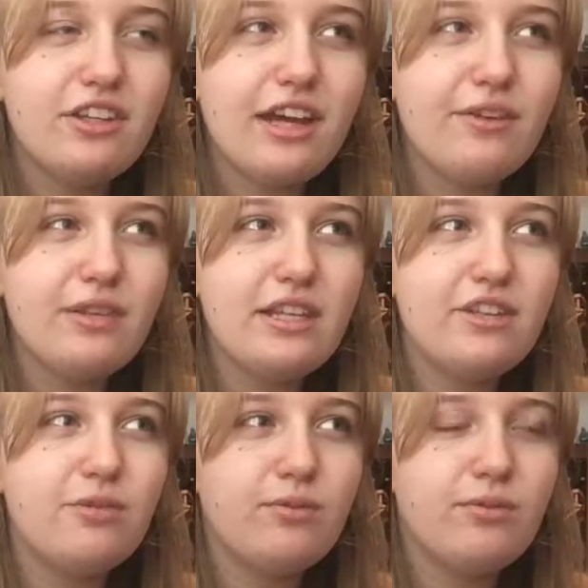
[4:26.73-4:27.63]
I don't think
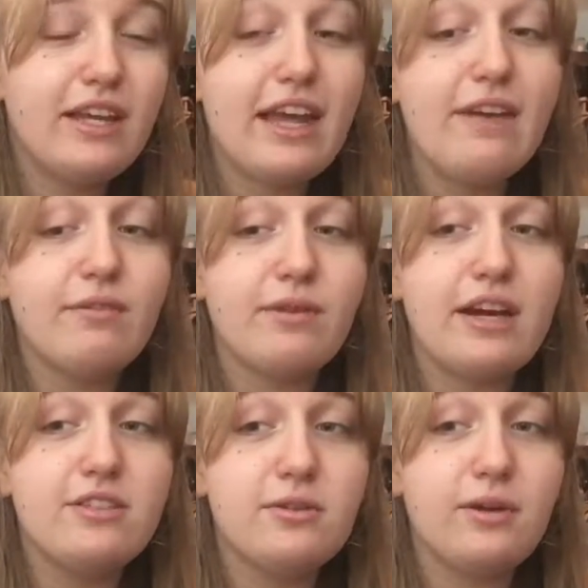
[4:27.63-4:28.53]
you, like I haven't read
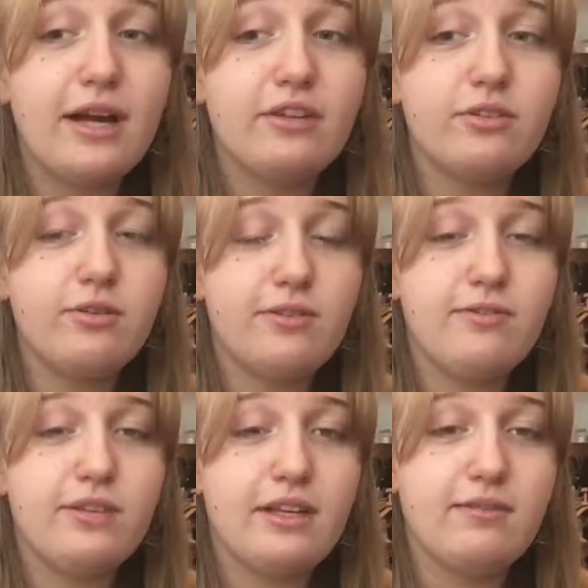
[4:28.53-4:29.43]
it, so I don't know if the
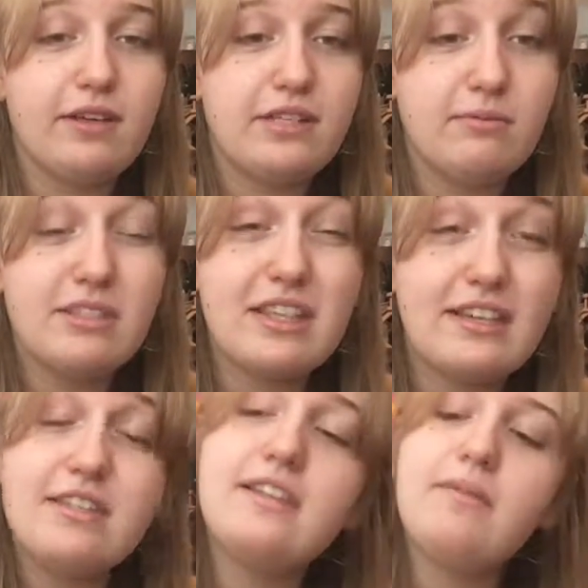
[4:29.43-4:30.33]
like victim
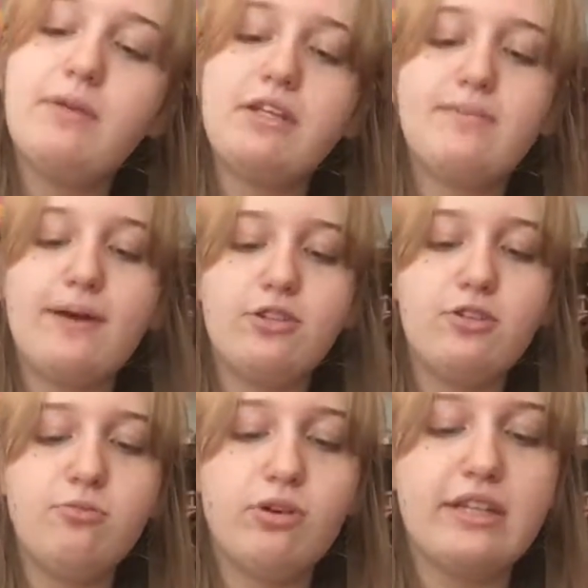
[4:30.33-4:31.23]
discusses it, but it's about
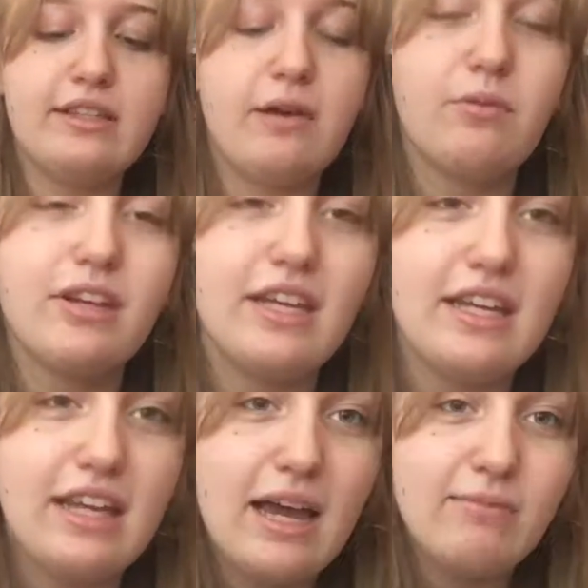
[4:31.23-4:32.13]
two boys that were
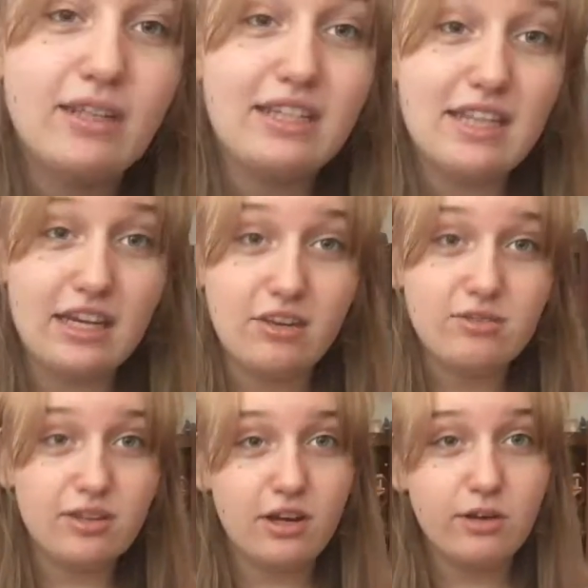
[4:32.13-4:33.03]
kidnapped like 10
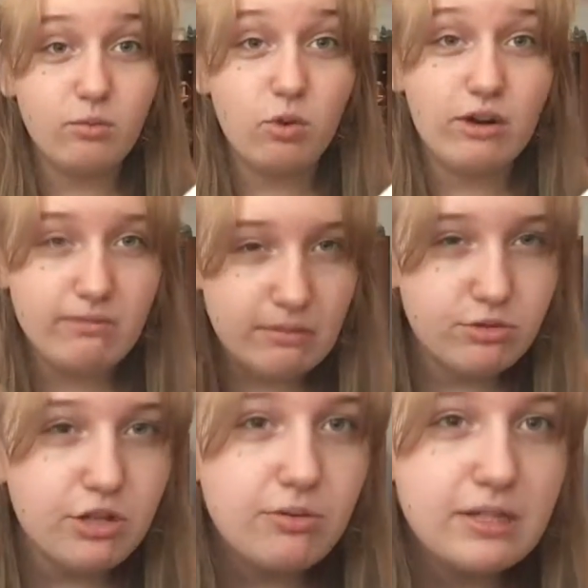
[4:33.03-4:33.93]
years ago and one of them
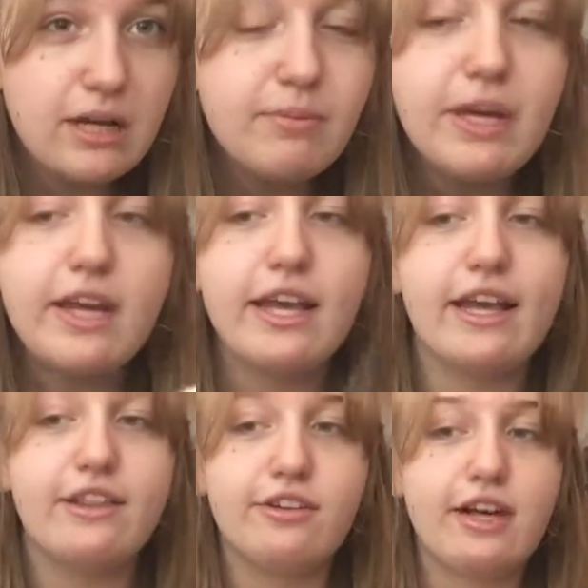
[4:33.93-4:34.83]
shows up
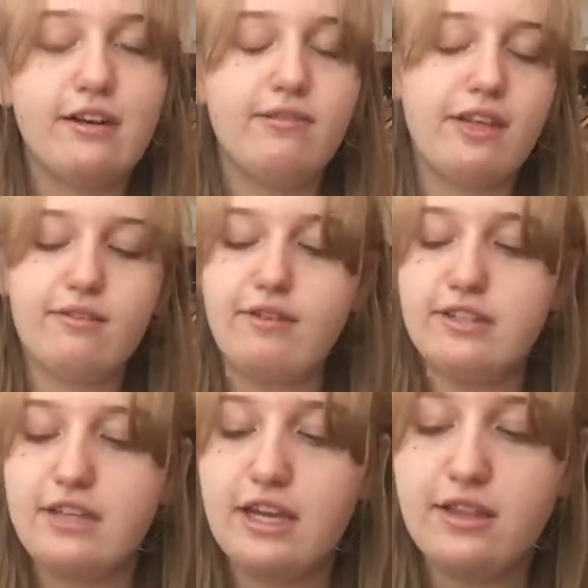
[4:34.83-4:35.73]
and they're kind of like
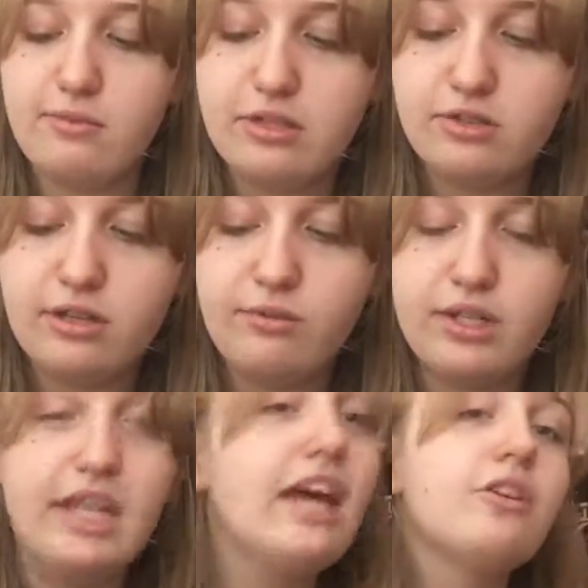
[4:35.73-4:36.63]
investigating the mystery of where
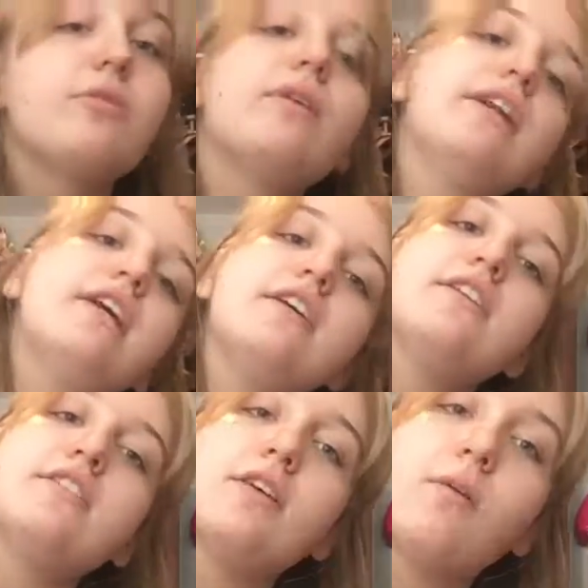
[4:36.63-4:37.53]
the other one
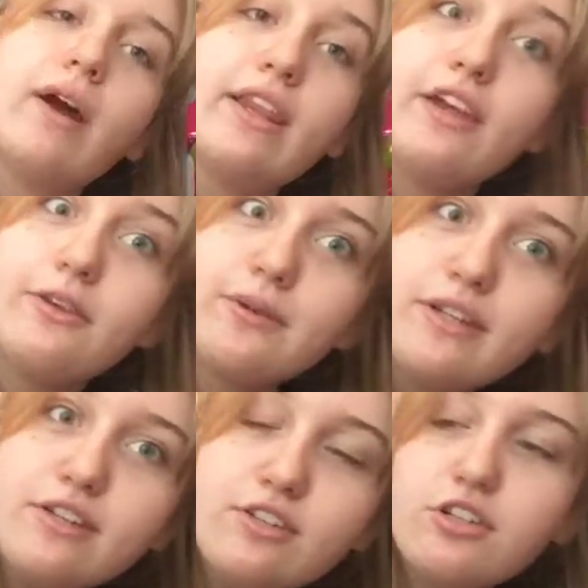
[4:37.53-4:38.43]
is and why the other one
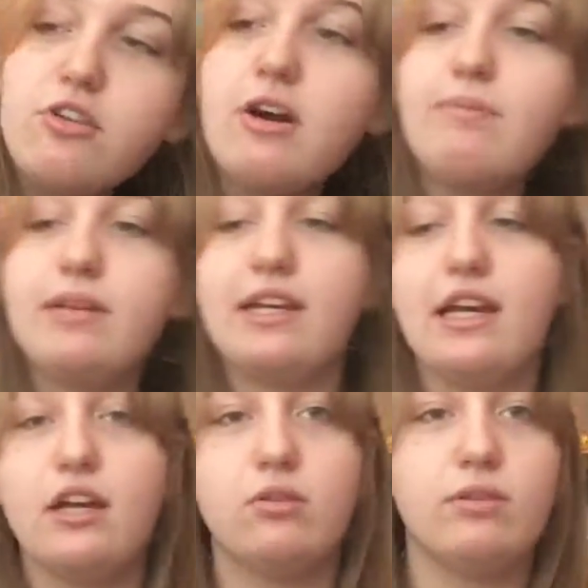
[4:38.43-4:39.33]
didn't show up and
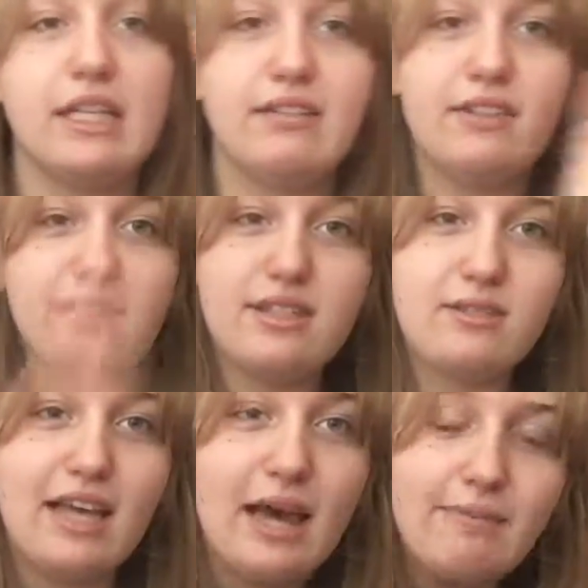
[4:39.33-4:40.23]
how it is
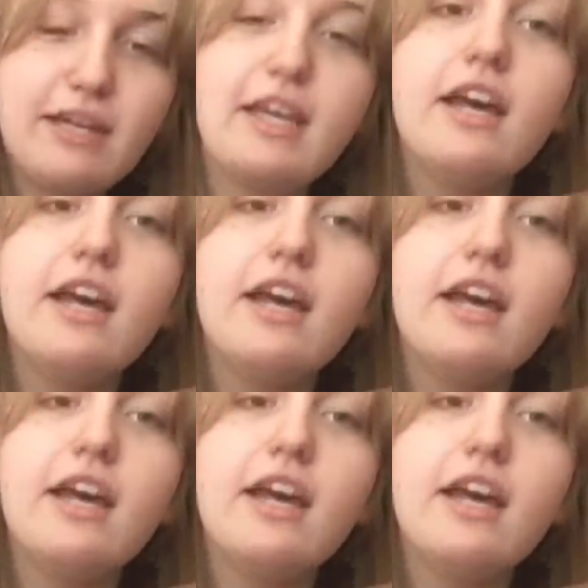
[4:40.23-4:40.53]
happening.